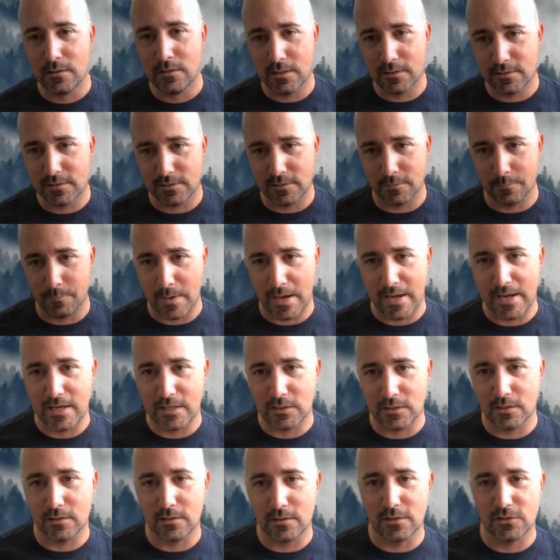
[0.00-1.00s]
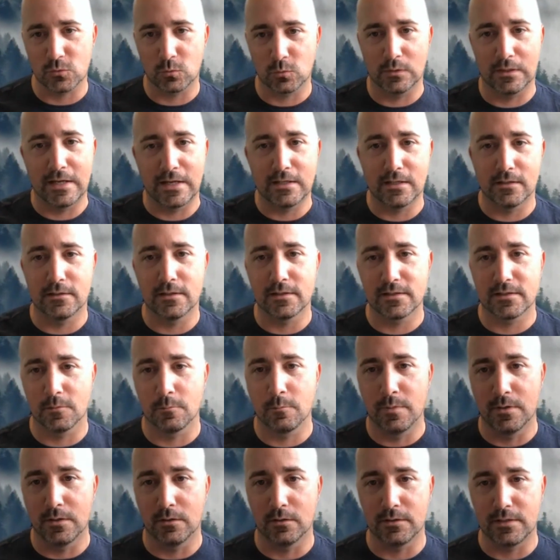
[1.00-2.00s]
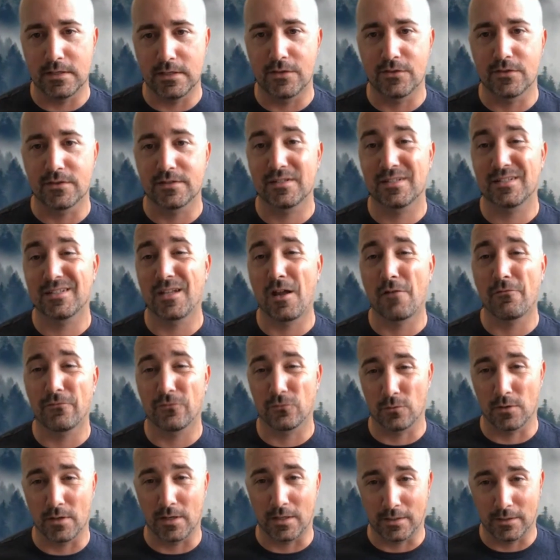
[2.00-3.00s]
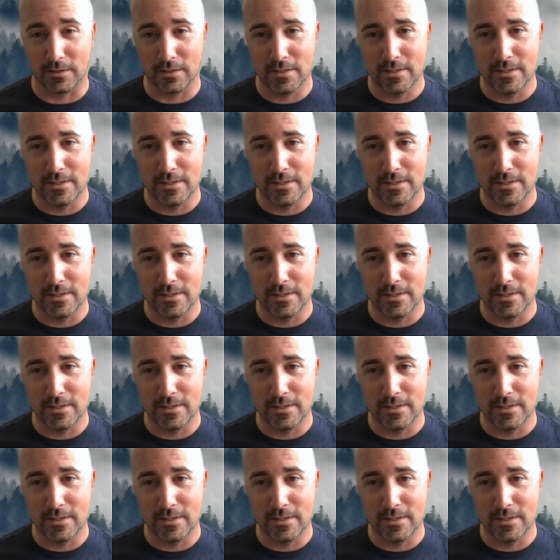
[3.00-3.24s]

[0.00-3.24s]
it's the pain and this related disability and the suffering.